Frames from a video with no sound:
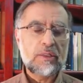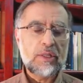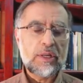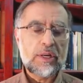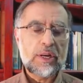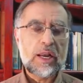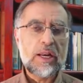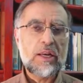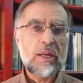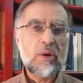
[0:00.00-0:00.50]
the
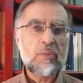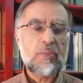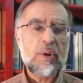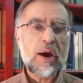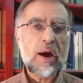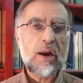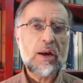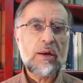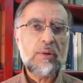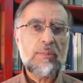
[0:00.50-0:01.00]
Iranian
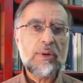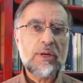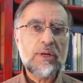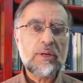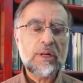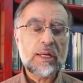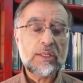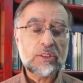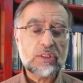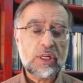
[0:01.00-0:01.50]
parliament,
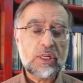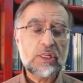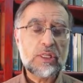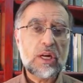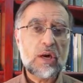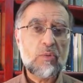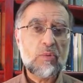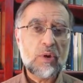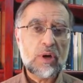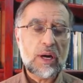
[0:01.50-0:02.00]

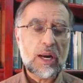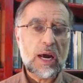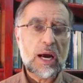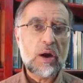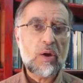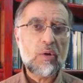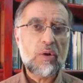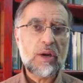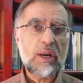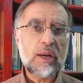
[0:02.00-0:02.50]
etc., were
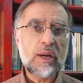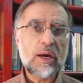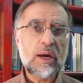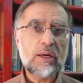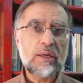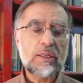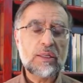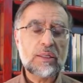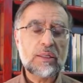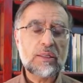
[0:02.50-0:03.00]
now
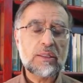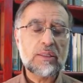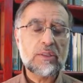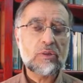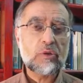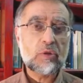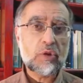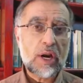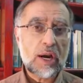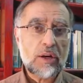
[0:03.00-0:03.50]
under
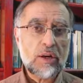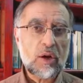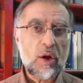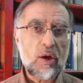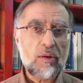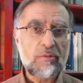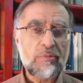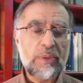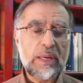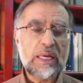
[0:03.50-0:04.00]
threat
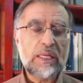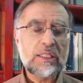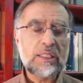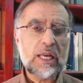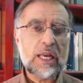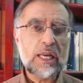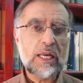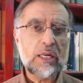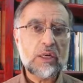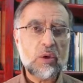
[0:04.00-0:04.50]
of being
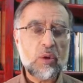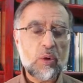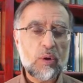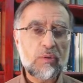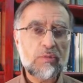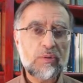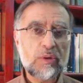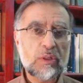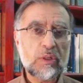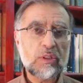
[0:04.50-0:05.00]
taken
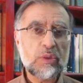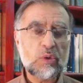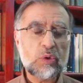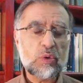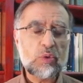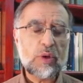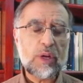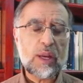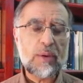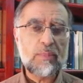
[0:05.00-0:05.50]
over
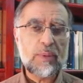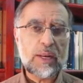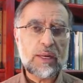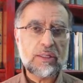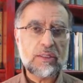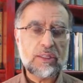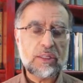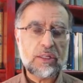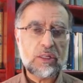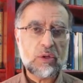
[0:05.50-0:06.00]
through a
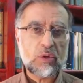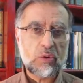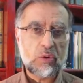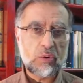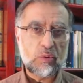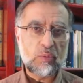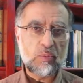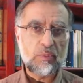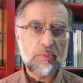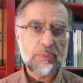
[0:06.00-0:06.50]
military
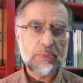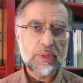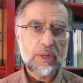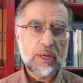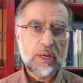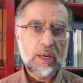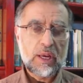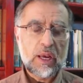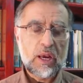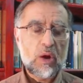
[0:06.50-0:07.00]
coup.
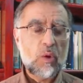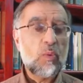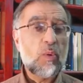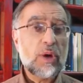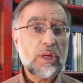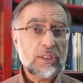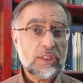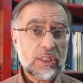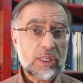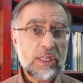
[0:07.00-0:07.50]

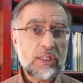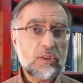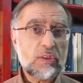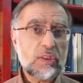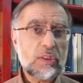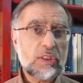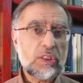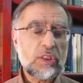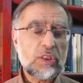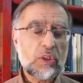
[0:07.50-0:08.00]
What is
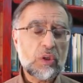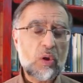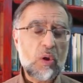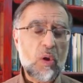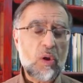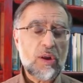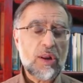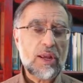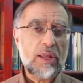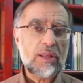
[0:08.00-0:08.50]
interesting to
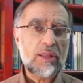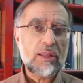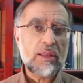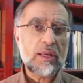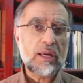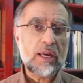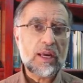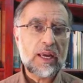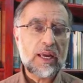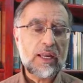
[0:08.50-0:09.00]
note in
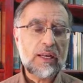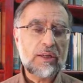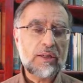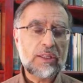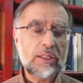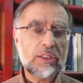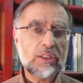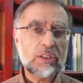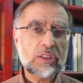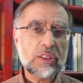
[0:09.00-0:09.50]

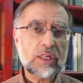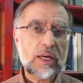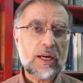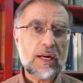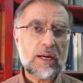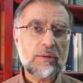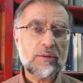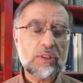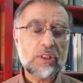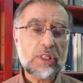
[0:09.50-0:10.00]
Hillary's
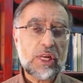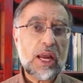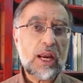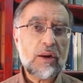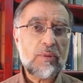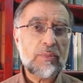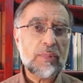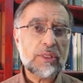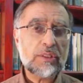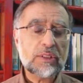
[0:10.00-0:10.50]

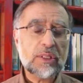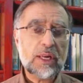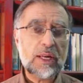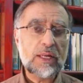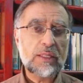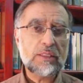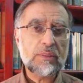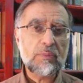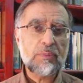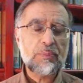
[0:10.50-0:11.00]
statements
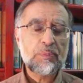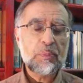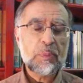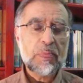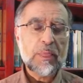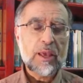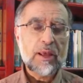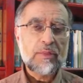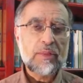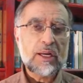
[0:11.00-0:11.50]
is
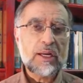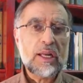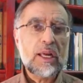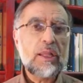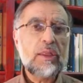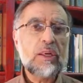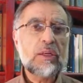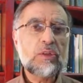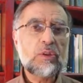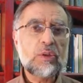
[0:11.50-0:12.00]
that
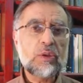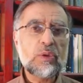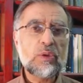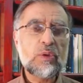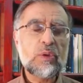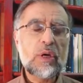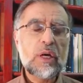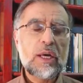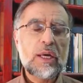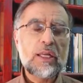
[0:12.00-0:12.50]

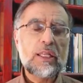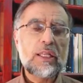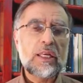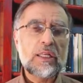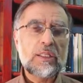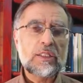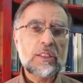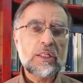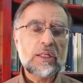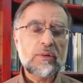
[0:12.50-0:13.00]
hitherto
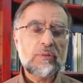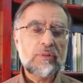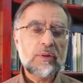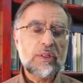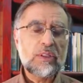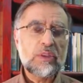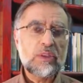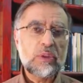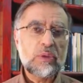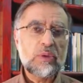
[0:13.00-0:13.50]
they
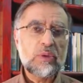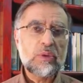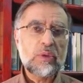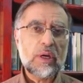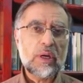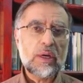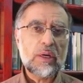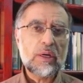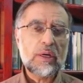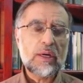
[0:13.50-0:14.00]
referred to